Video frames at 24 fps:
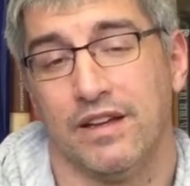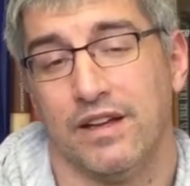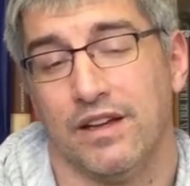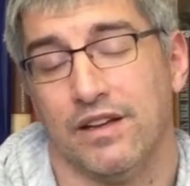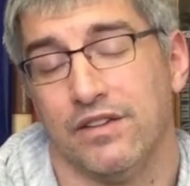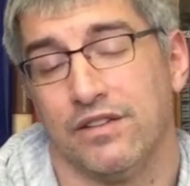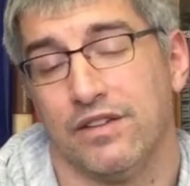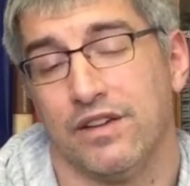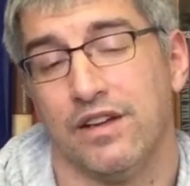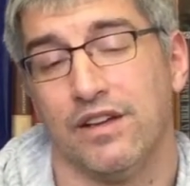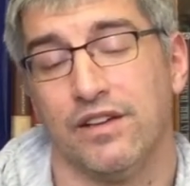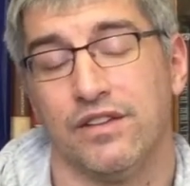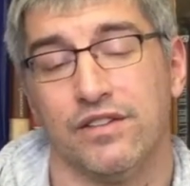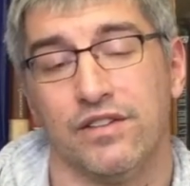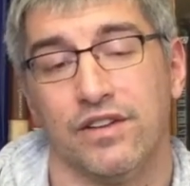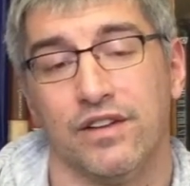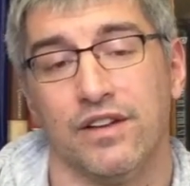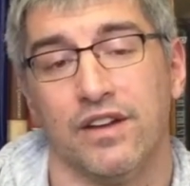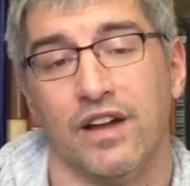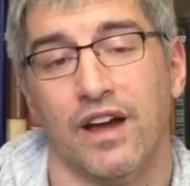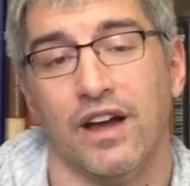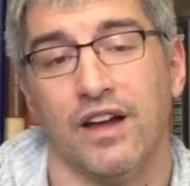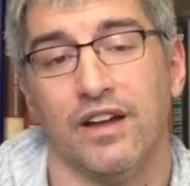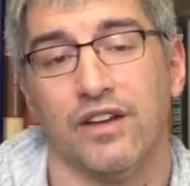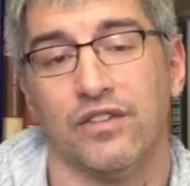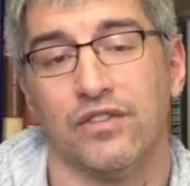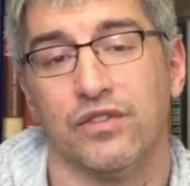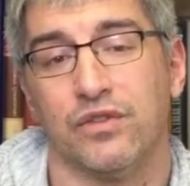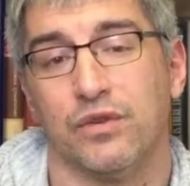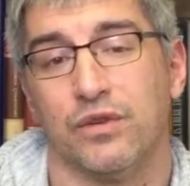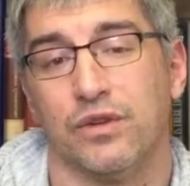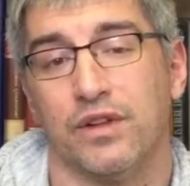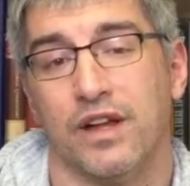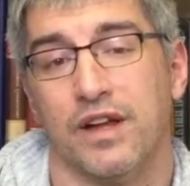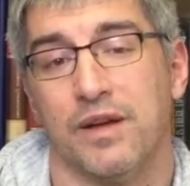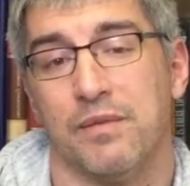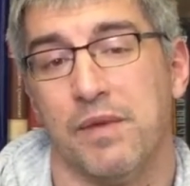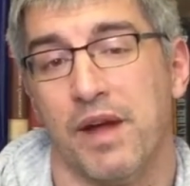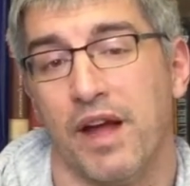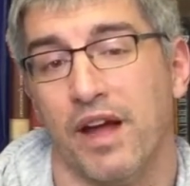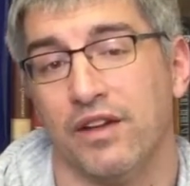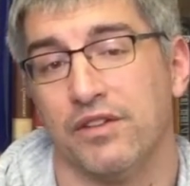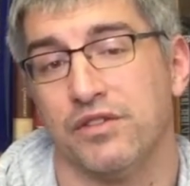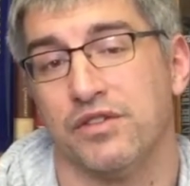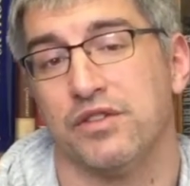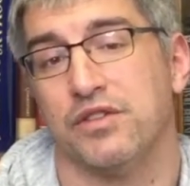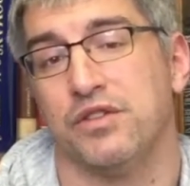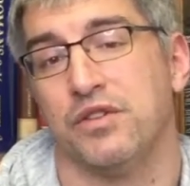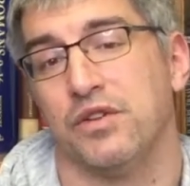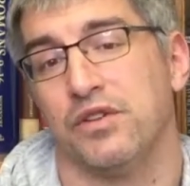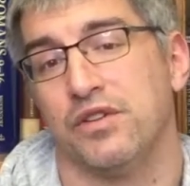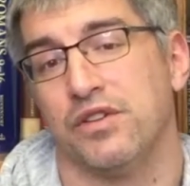As kids in high school, I imagine your